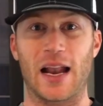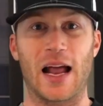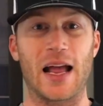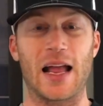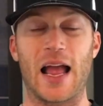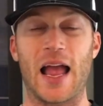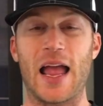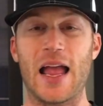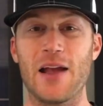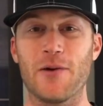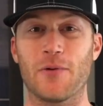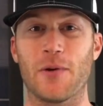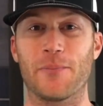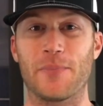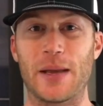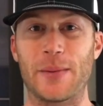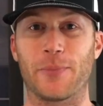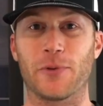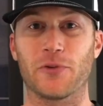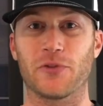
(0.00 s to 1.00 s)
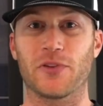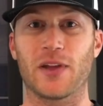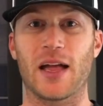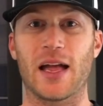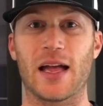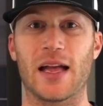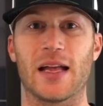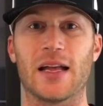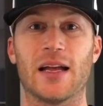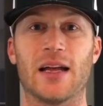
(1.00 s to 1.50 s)
I hate when people
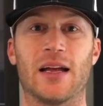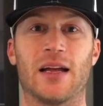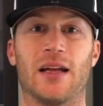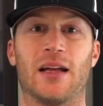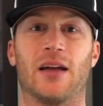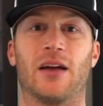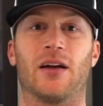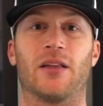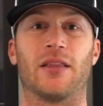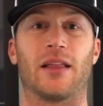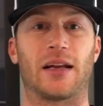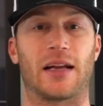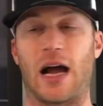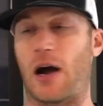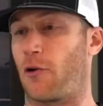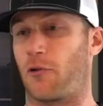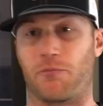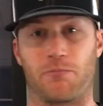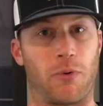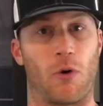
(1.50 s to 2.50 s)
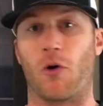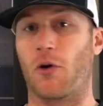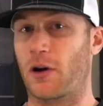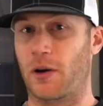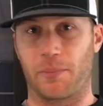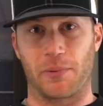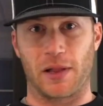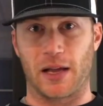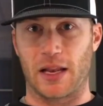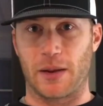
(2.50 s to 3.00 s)
say that guy was born
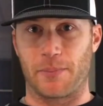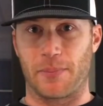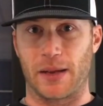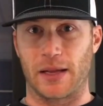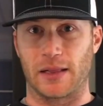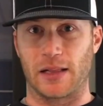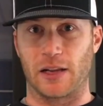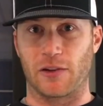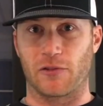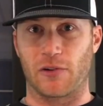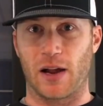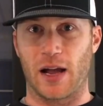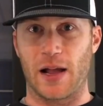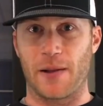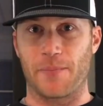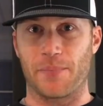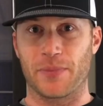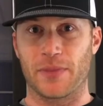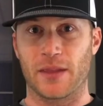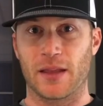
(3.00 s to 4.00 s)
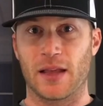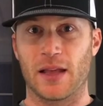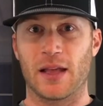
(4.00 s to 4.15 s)
to play in the big leagues, right?